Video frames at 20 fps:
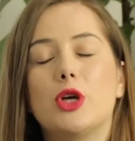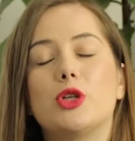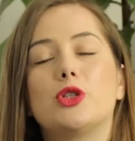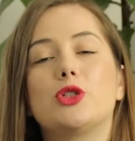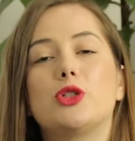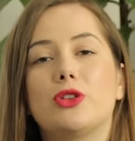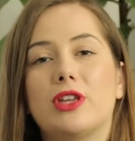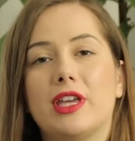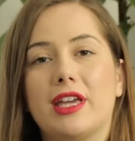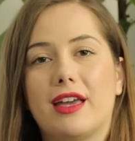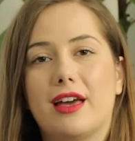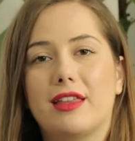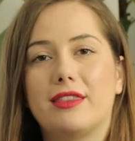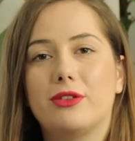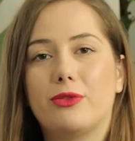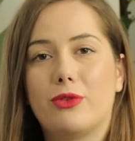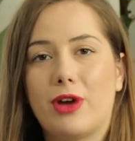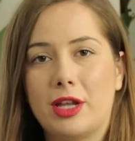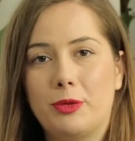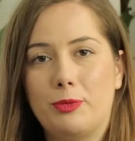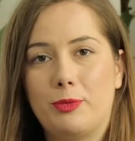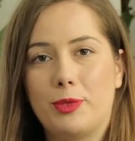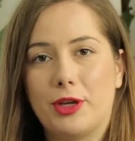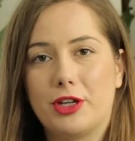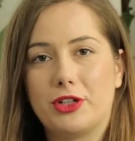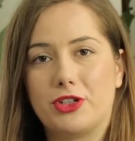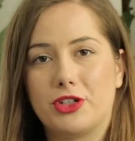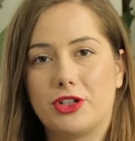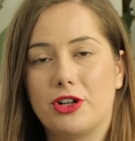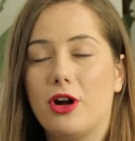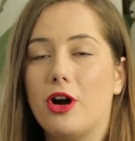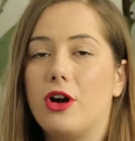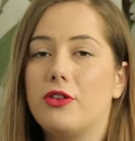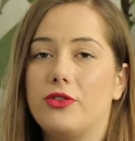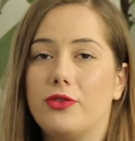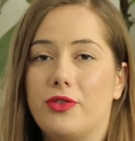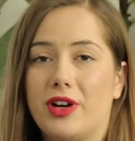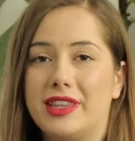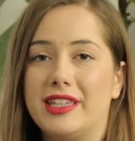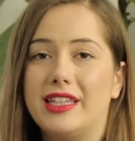so you can get the right picture
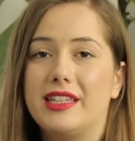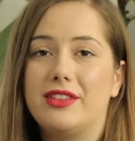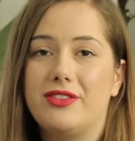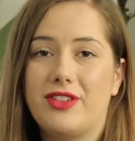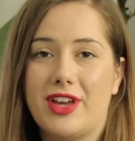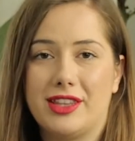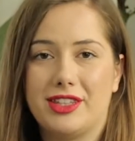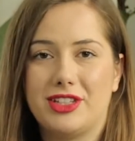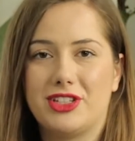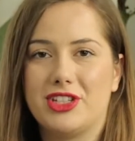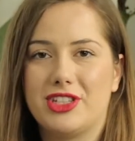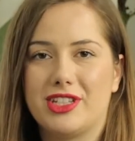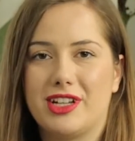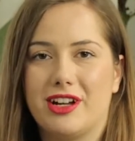of what the advantages